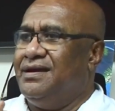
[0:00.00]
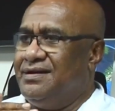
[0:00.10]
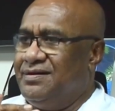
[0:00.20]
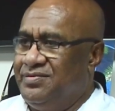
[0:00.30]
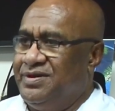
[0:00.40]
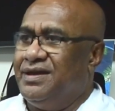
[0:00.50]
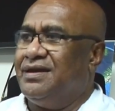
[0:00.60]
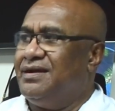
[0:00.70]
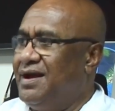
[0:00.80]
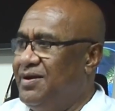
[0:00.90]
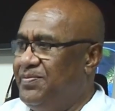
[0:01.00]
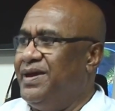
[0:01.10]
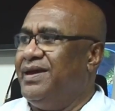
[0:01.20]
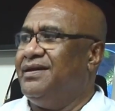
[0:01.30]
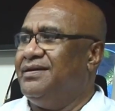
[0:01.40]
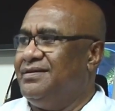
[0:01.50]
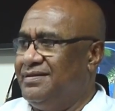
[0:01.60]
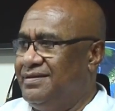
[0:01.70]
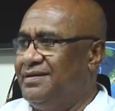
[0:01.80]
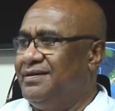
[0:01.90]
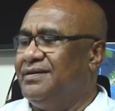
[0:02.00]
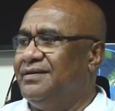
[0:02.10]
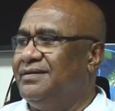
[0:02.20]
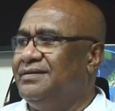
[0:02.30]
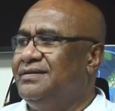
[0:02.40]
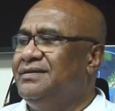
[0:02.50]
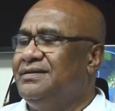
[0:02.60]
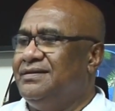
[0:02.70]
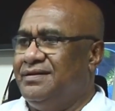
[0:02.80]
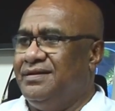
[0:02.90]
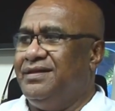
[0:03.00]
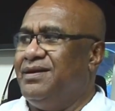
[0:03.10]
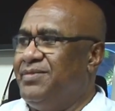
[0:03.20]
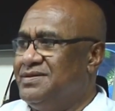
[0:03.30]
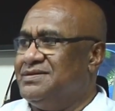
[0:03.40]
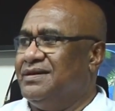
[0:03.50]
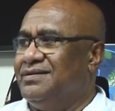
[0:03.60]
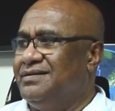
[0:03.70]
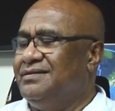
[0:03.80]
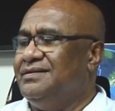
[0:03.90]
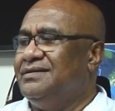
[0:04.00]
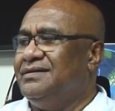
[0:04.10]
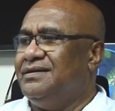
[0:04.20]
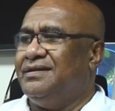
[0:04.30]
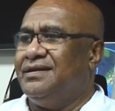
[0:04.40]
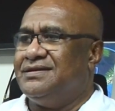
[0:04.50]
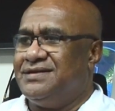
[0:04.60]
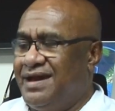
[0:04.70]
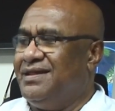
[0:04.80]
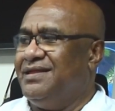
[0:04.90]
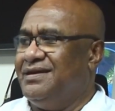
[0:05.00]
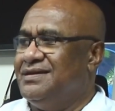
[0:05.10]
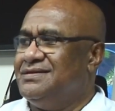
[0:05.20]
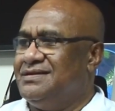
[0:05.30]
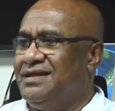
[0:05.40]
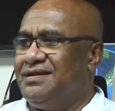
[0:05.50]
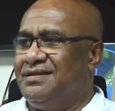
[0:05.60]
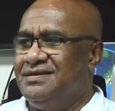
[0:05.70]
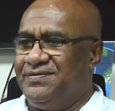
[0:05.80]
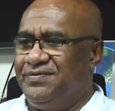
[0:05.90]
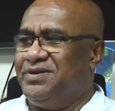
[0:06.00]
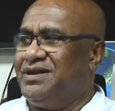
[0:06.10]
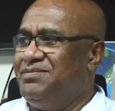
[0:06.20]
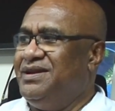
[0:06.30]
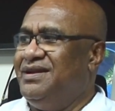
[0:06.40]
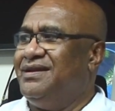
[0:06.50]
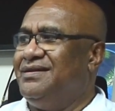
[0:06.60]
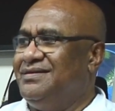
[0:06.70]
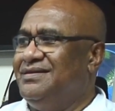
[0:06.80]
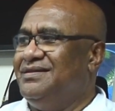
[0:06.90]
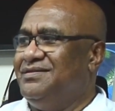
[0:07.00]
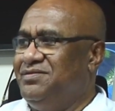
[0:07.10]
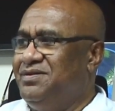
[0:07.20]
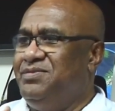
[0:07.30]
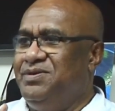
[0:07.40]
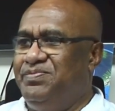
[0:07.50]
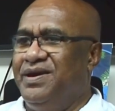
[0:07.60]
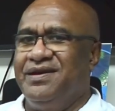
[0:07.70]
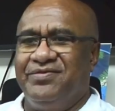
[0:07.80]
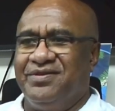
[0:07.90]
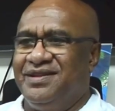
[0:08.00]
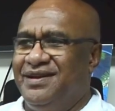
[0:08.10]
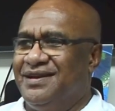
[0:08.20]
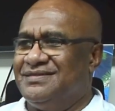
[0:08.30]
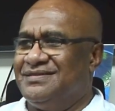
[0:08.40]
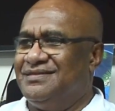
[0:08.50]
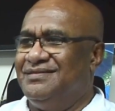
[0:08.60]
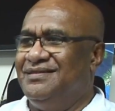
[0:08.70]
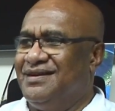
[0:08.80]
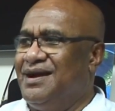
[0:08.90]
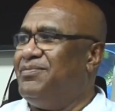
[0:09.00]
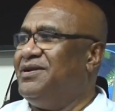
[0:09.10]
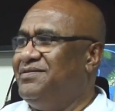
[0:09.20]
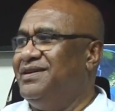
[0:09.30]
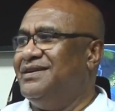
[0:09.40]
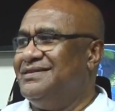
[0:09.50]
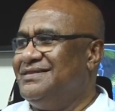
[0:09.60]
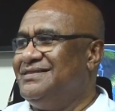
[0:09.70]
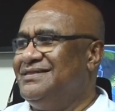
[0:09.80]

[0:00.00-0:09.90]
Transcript: And we are now paying the amounts out. The sad thing is that this 40 million will be paying for the next couple of years.